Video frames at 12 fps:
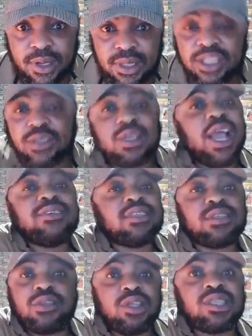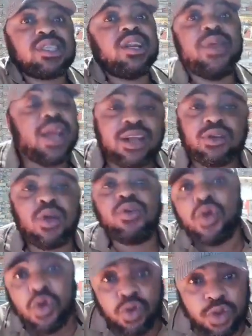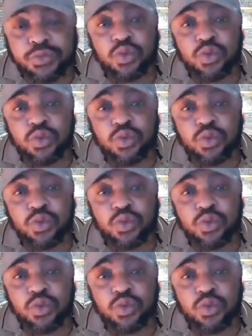These criminals don't know if